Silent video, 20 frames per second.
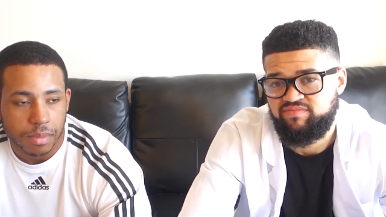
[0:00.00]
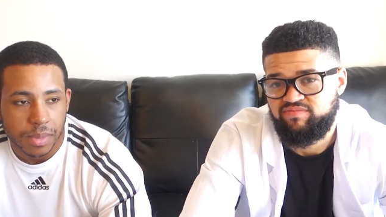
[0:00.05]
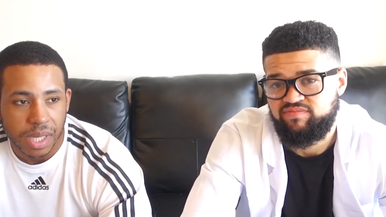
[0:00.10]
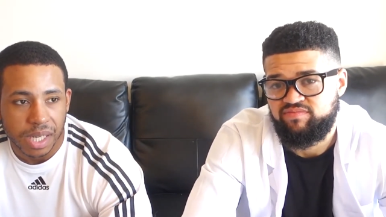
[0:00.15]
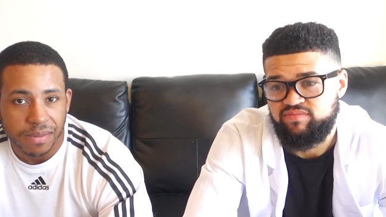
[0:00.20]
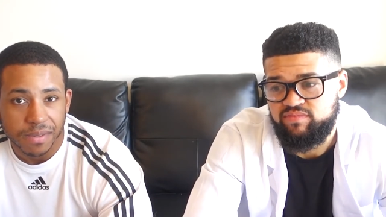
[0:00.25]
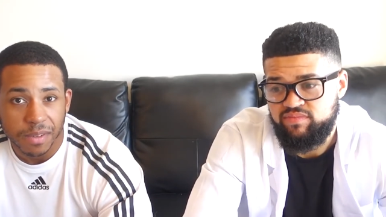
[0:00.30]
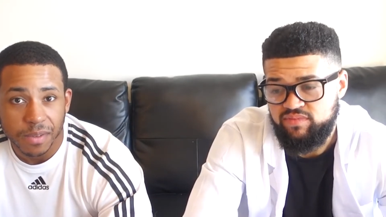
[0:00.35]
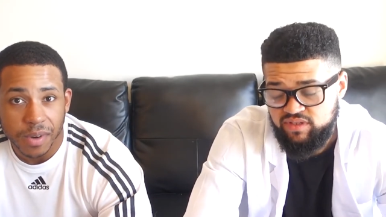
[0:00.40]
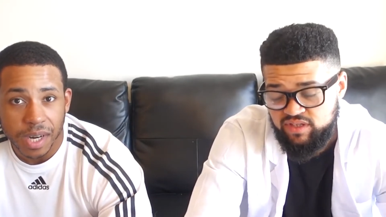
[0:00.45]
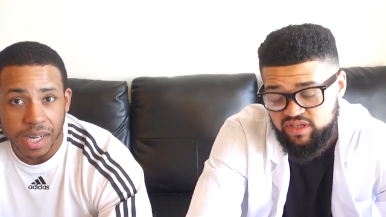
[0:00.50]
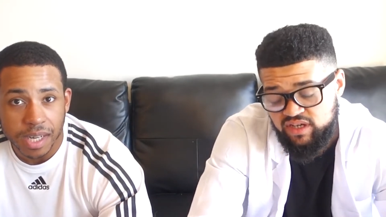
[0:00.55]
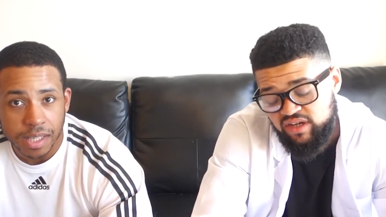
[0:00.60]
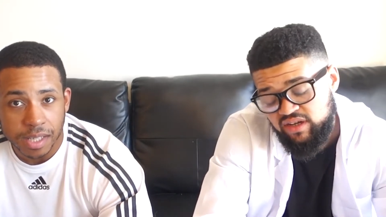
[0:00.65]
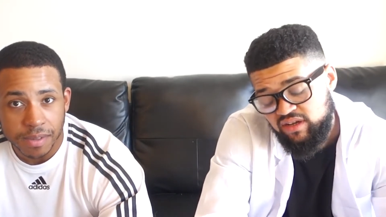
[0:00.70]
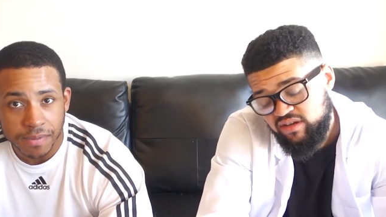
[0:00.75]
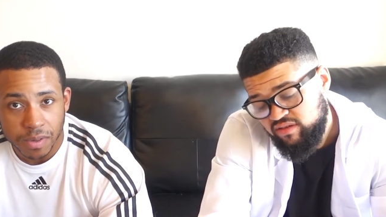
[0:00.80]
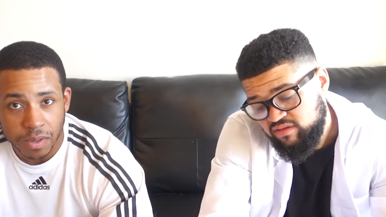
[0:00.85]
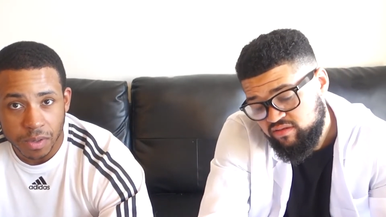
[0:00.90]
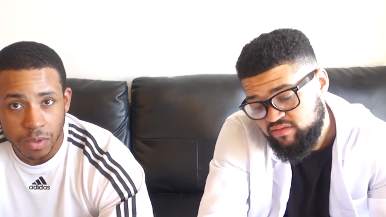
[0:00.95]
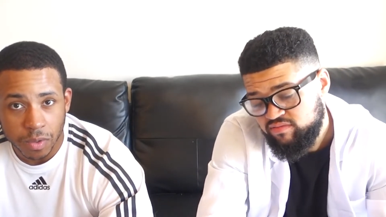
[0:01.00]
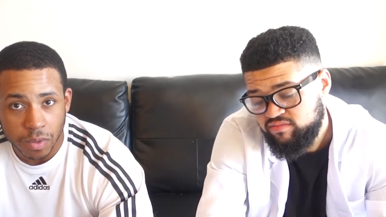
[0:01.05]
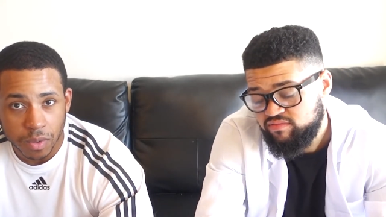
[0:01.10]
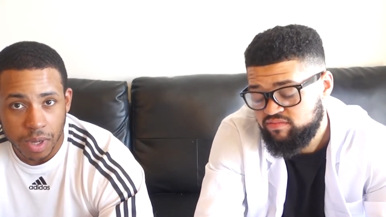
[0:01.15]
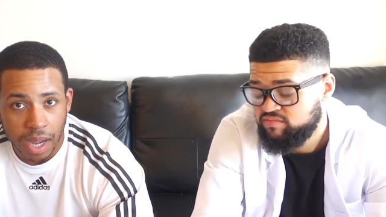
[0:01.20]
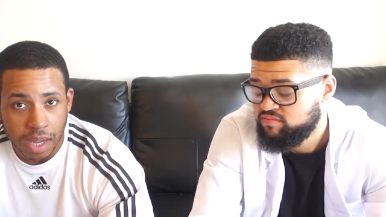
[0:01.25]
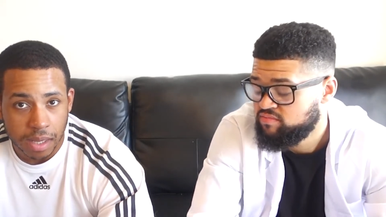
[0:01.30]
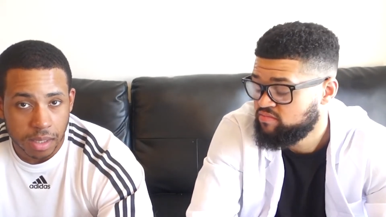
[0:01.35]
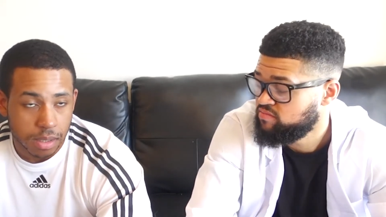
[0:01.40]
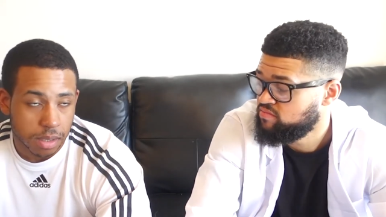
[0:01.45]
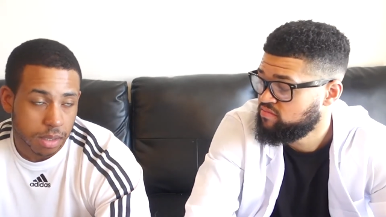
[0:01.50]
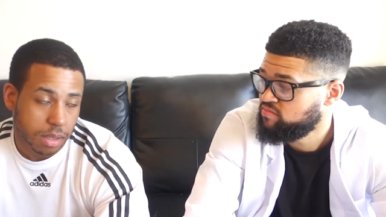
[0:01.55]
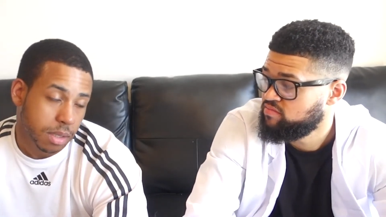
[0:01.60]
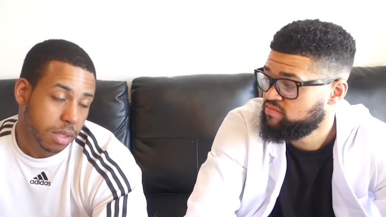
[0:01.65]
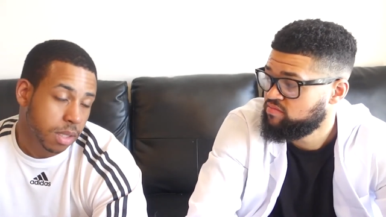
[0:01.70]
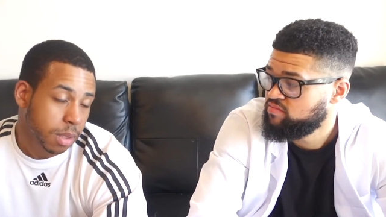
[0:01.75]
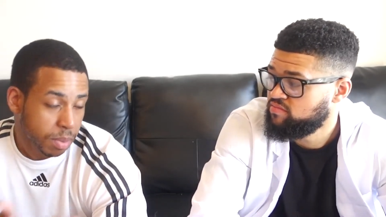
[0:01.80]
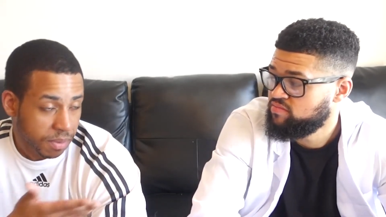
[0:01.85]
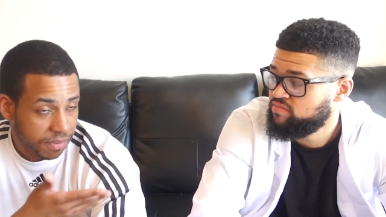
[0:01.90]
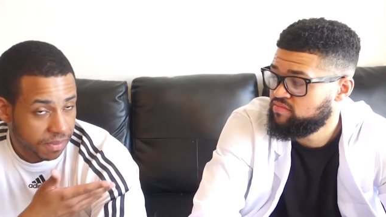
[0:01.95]
Speaker 1: And if you find it difficult, as
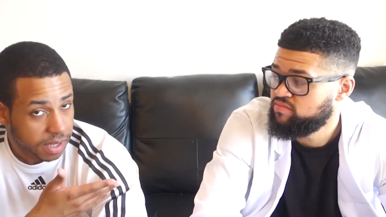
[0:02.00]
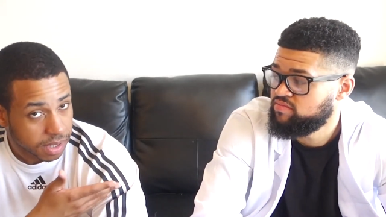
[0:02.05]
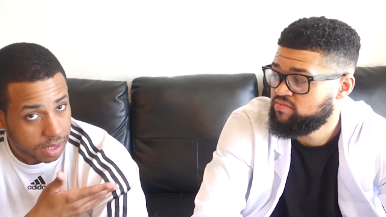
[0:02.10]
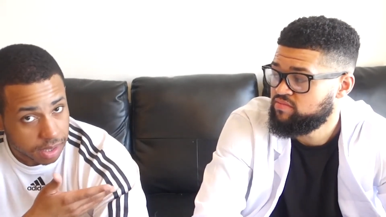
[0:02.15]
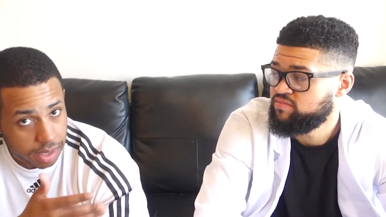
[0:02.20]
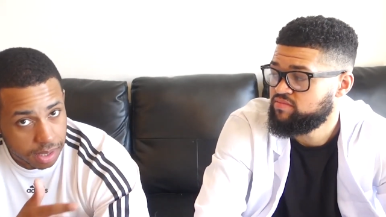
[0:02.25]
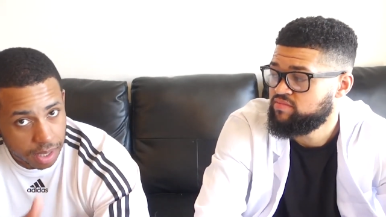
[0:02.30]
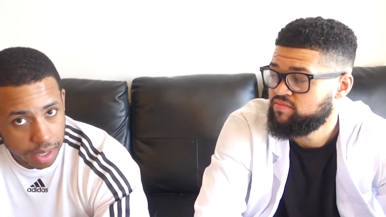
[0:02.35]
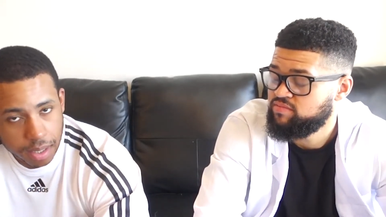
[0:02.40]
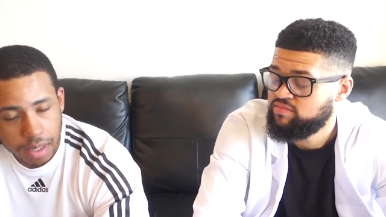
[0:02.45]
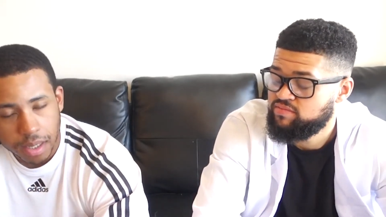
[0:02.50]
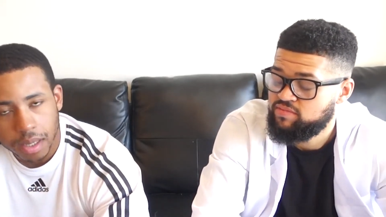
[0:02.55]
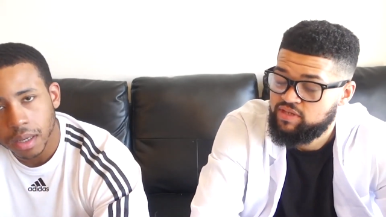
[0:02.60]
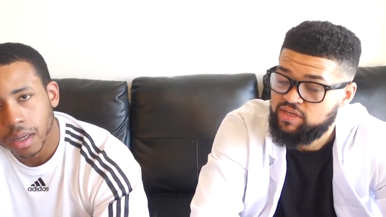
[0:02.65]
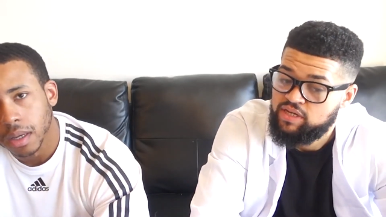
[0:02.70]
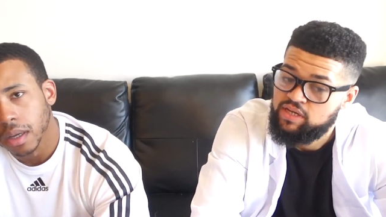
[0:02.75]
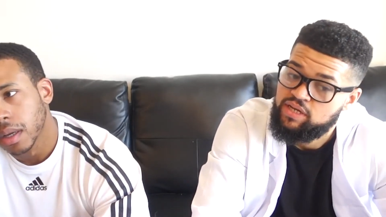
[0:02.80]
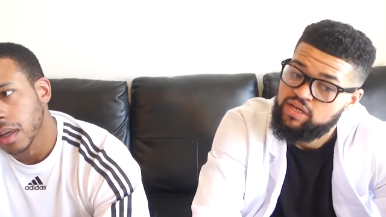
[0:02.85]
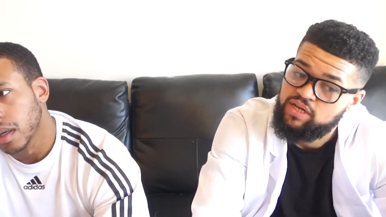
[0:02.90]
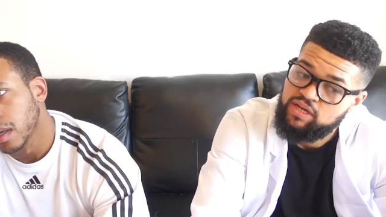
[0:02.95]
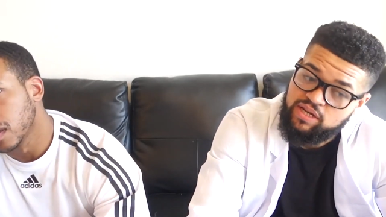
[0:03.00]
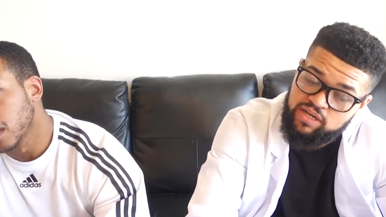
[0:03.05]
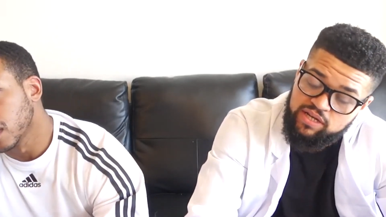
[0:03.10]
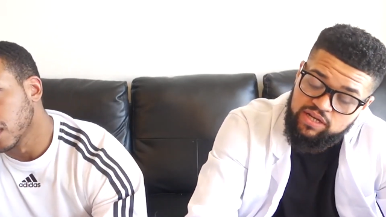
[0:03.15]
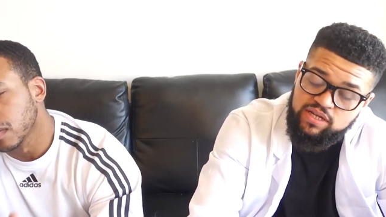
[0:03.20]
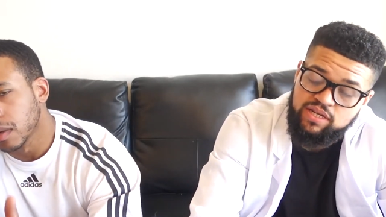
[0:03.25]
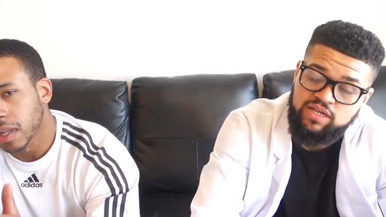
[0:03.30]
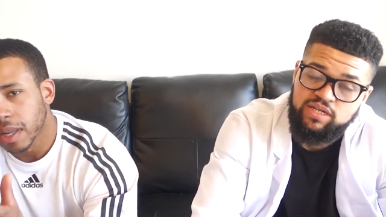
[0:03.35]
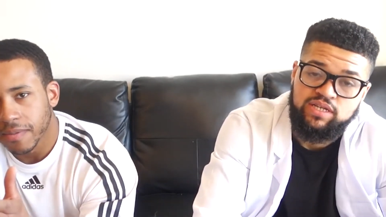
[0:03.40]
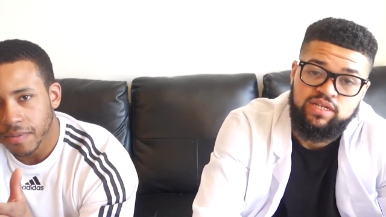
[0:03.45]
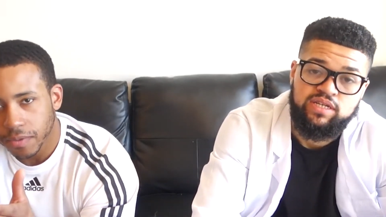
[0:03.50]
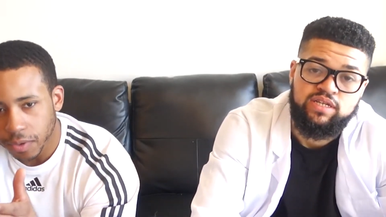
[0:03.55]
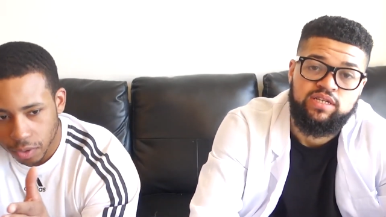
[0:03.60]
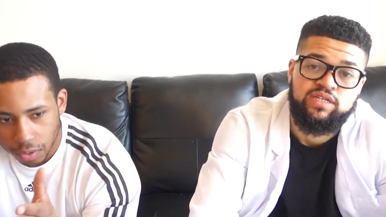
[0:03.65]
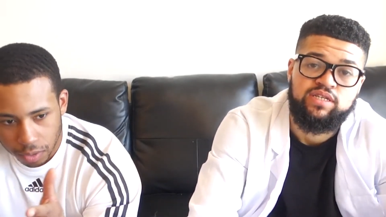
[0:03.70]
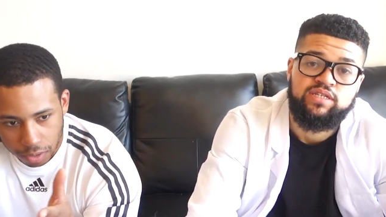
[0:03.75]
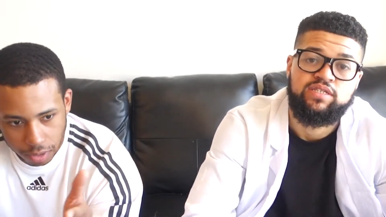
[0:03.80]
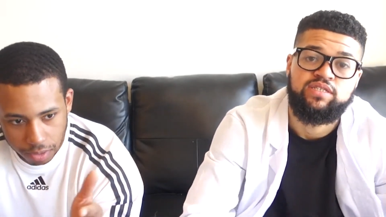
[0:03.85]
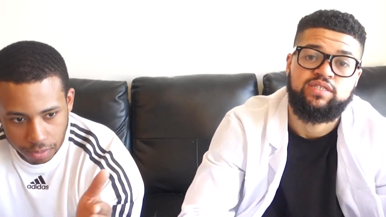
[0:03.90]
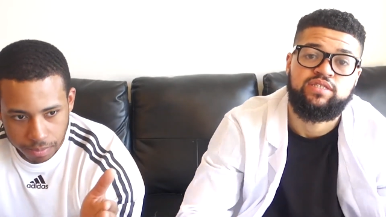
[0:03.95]
the professor said, you know, lengthen
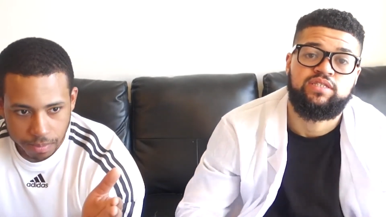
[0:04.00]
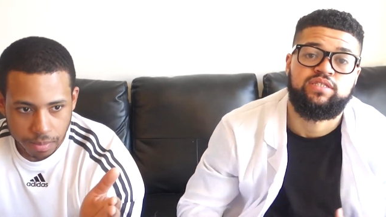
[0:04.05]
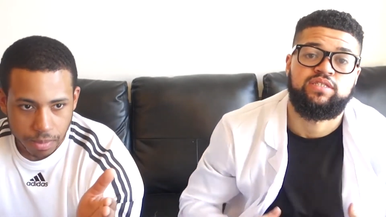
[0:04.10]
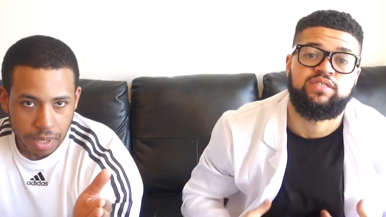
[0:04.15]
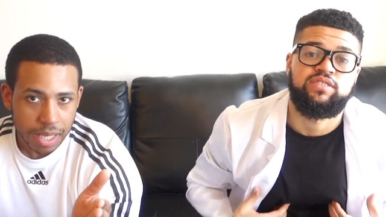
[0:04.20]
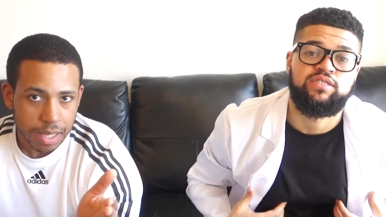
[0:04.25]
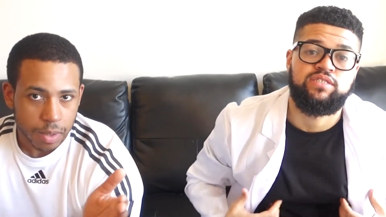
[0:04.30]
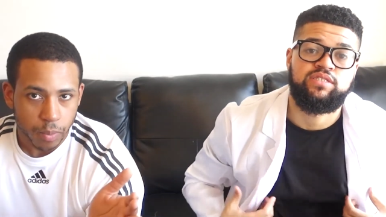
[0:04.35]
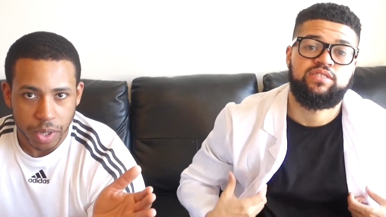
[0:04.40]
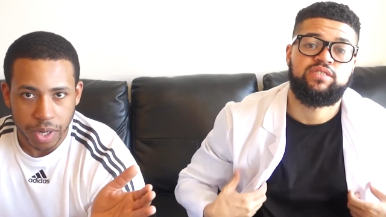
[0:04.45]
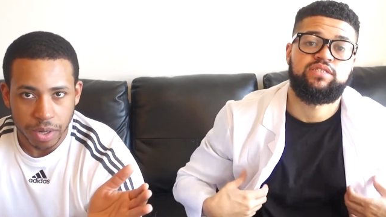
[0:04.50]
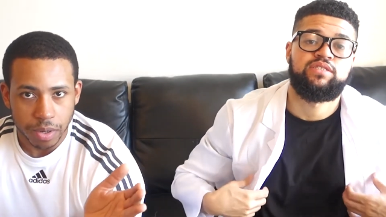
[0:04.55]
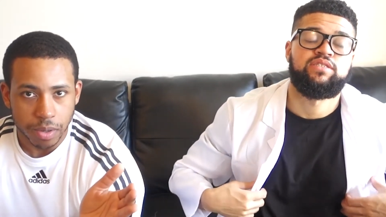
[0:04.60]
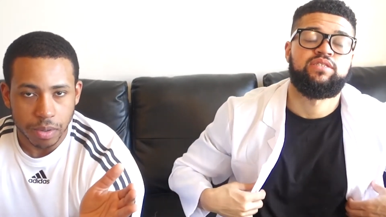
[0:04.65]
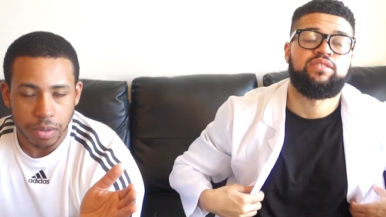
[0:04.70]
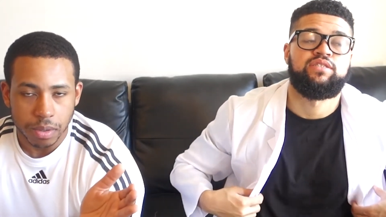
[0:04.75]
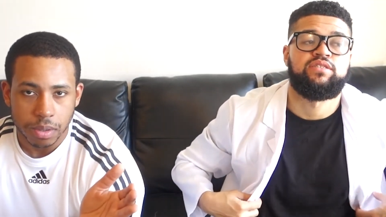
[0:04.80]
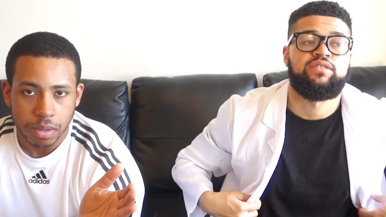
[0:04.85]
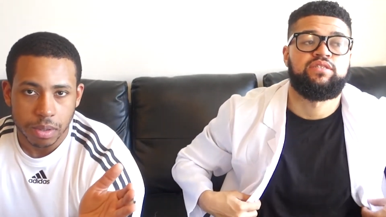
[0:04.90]
your eating window.